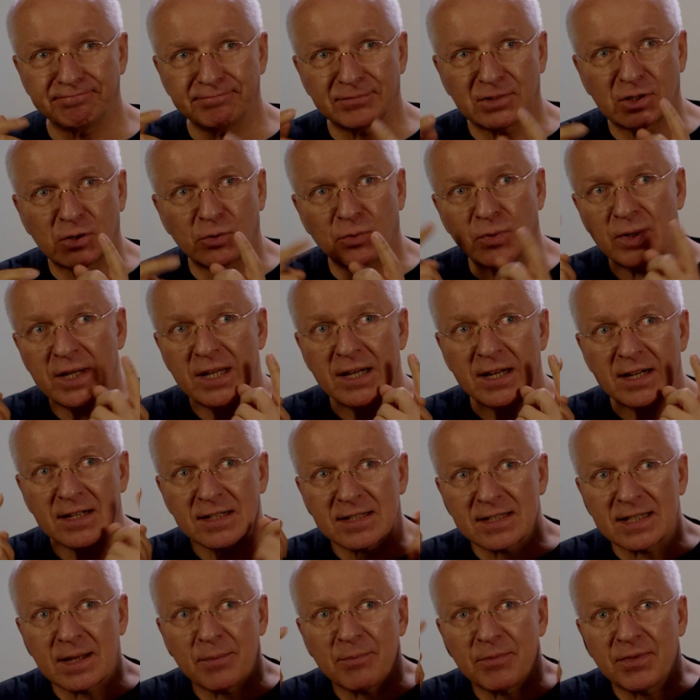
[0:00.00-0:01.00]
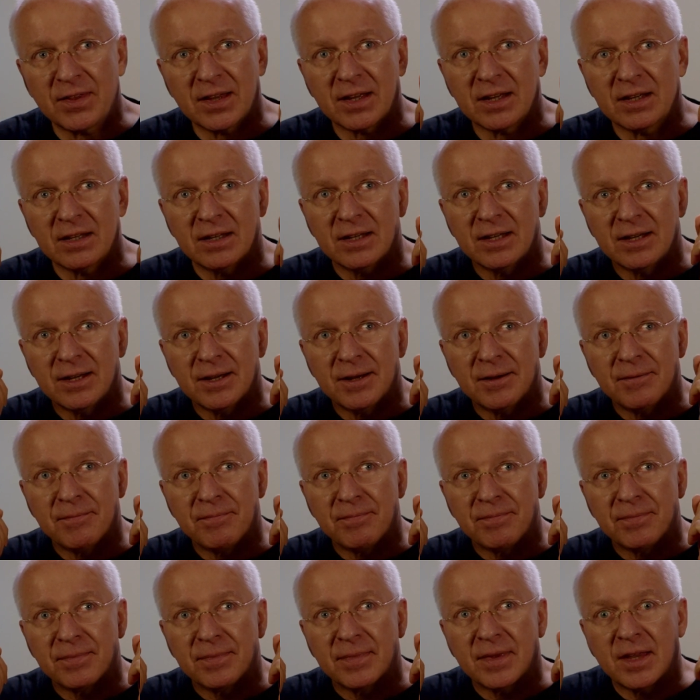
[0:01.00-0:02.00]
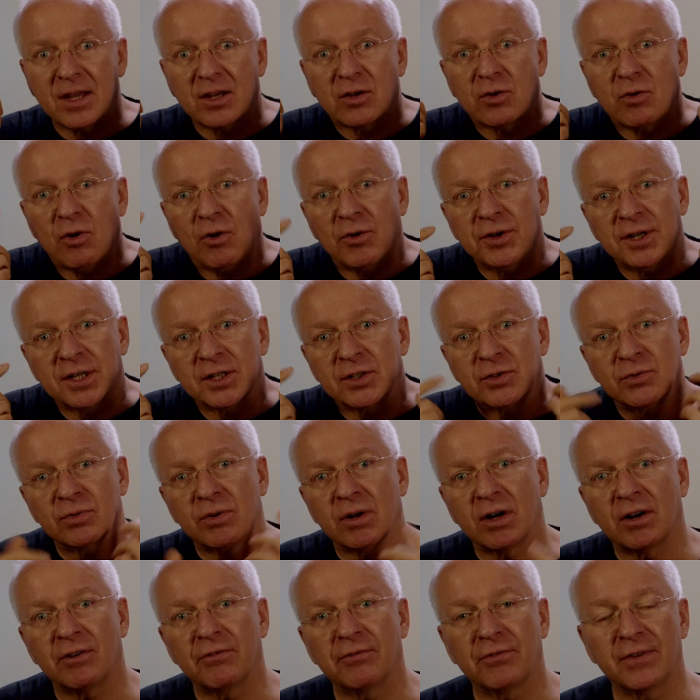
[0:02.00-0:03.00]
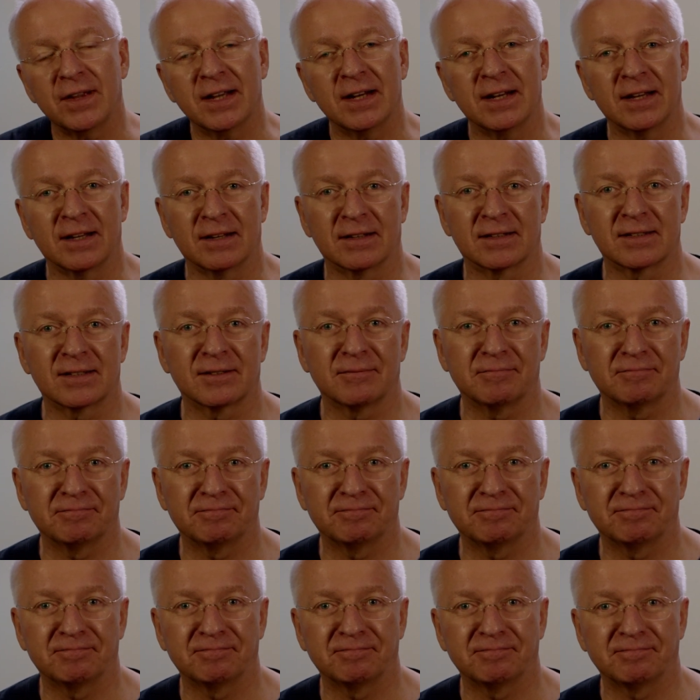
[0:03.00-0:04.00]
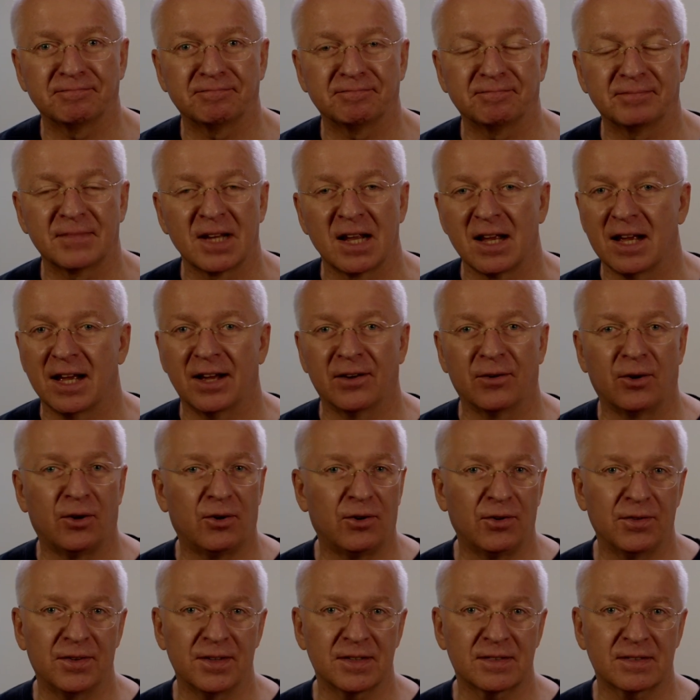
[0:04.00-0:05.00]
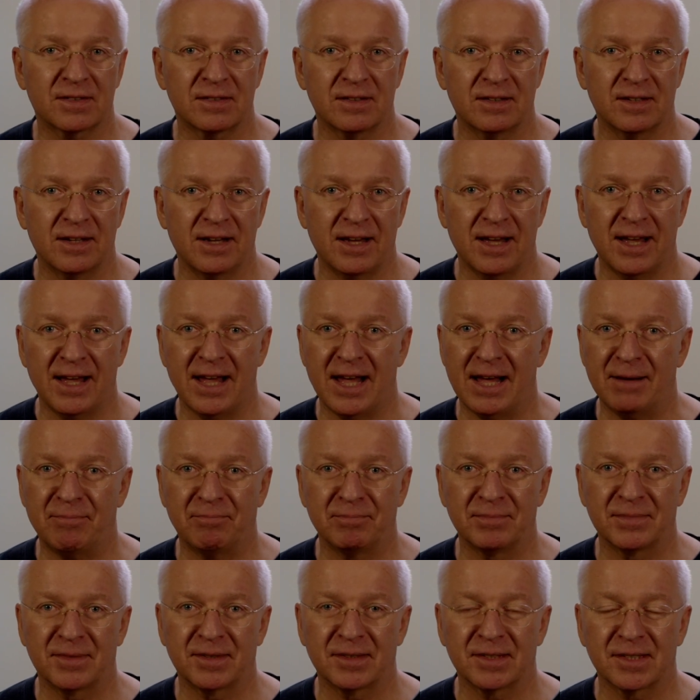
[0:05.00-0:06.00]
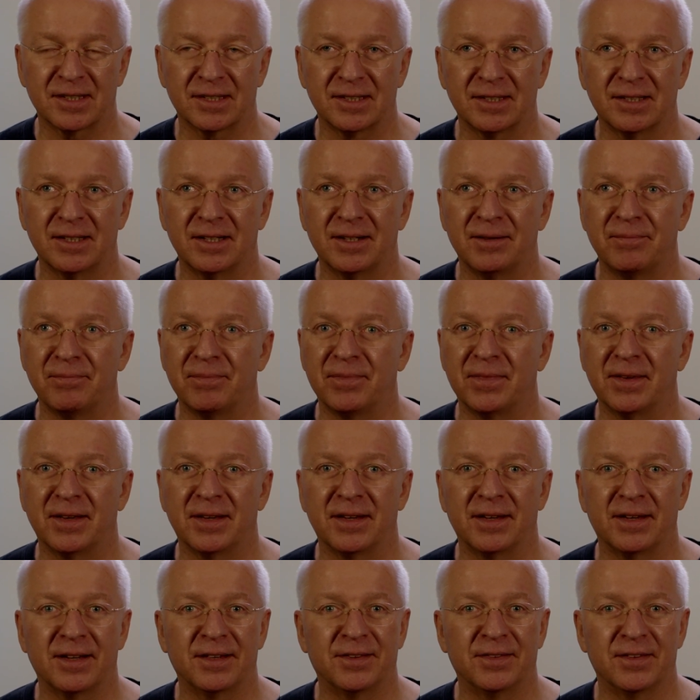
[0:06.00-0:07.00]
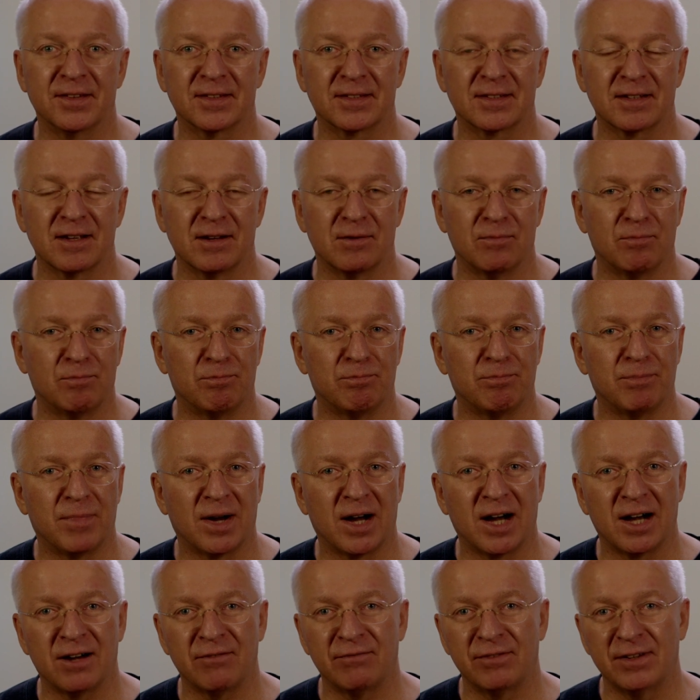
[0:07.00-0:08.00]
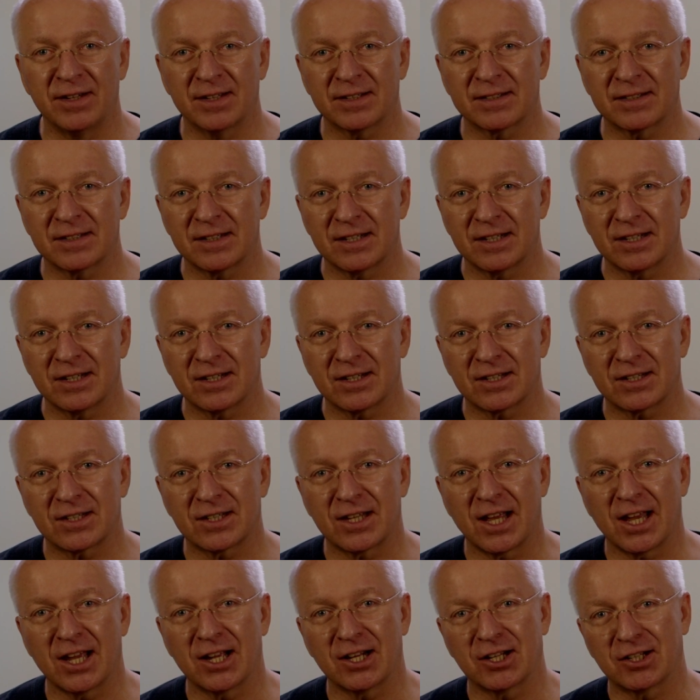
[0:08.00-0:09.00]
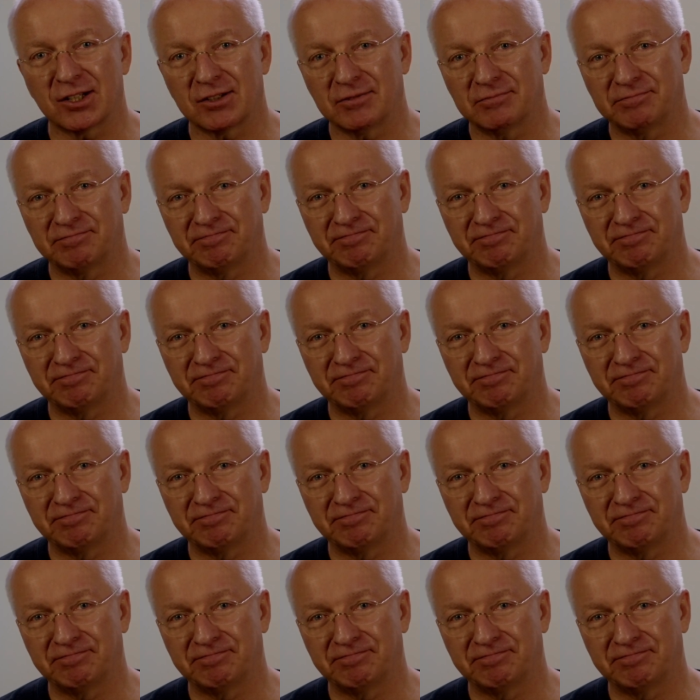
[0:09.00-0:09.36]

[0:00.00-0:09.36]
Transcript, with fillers: to realize something according to our feelings. And all this happens in this marvelous stage,